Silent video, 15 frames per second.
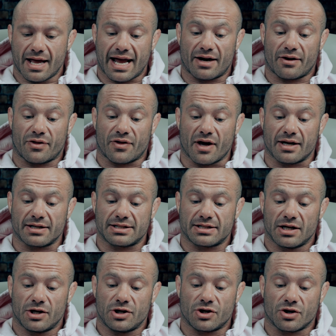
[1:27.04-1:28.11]
And thus,
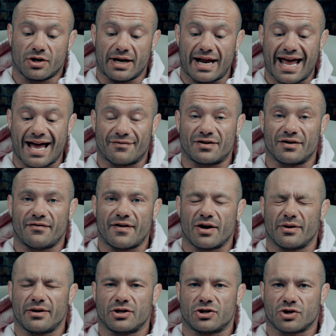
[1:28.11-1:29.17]
you're going to have to
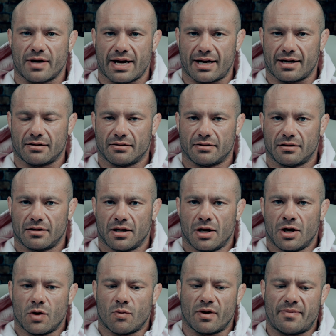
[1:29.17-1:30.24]
vary the training.
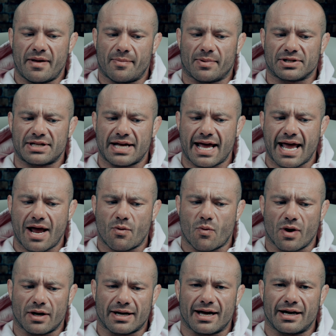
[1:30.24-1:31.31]
When people say, hey,
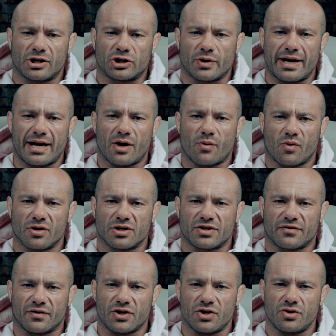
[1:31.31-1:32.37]
what kind of training works
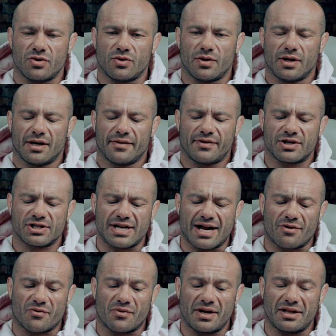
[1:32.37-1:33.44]
for you? There's
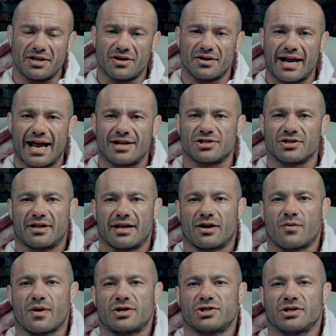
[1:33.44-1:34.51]
not really a good answer to that
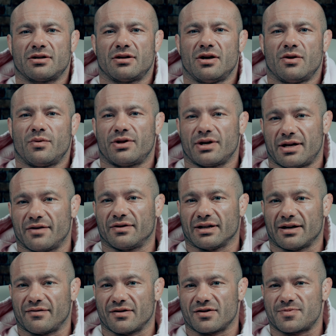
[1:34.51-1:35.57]
question with a given
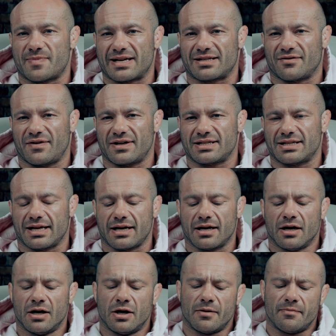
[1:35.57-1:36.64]
level of specificity
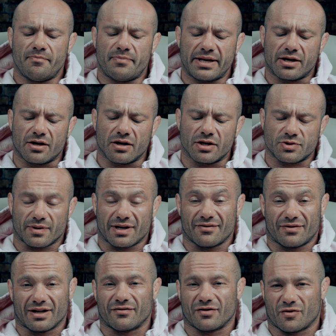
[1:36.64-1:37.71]
or a
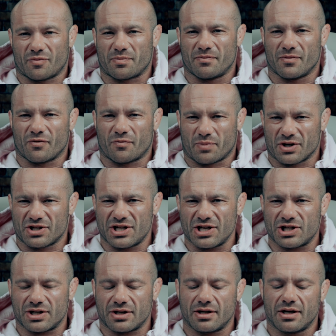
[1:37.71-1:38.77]
given level of
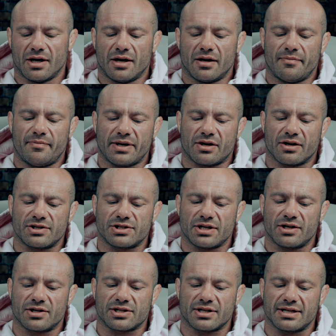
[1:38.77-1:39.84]
precision, because
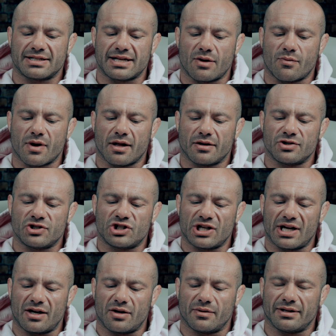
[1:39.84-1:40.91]
you're just going to say, well,
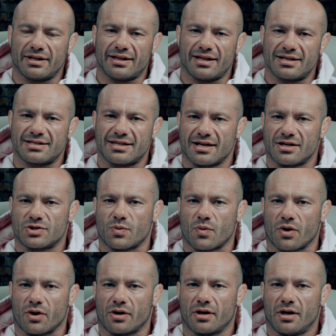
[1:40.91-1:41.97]
generally these things
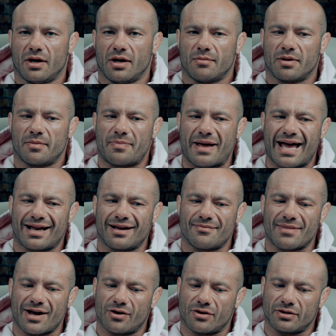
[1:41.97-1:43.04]
work, but back in
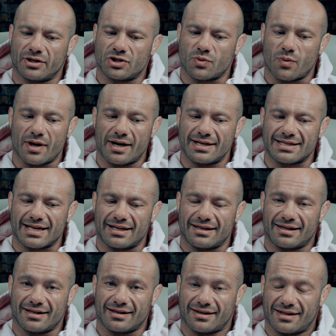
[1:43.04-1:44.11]
my early 20s, I
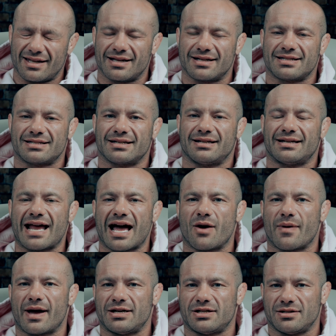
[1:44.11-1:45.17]
did this, and
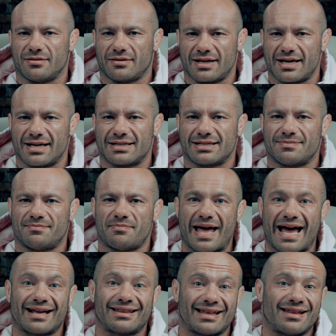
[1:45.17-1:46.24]
now I do this.
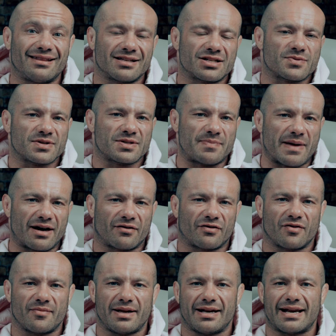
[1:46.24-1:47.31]
Back then, this was better
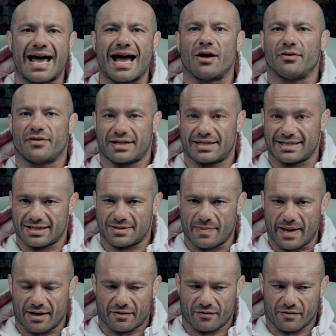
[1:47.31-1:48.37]
for me. Now this is
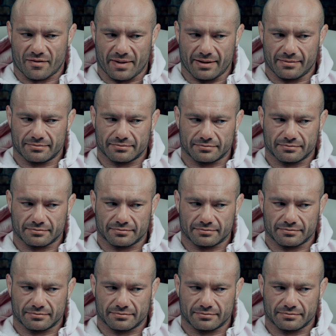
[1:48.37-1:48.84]
better for me.